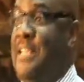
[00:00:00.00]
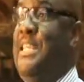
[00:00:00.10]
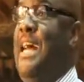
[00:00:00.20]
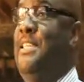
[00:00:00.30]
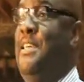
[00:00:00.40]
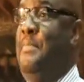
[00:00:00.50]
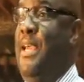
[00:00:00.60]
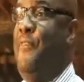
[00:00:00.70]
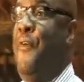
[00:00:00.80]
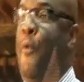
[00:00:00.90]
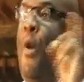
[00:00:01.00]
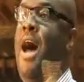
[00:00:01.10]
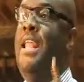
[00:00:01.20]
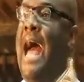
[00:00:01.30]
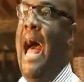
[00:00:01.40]
he's charging me for 1
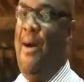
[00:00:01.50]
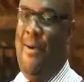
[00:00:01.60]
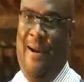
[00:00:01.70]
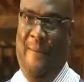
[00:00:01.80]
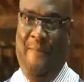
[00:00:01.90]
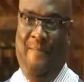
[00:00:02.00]
hour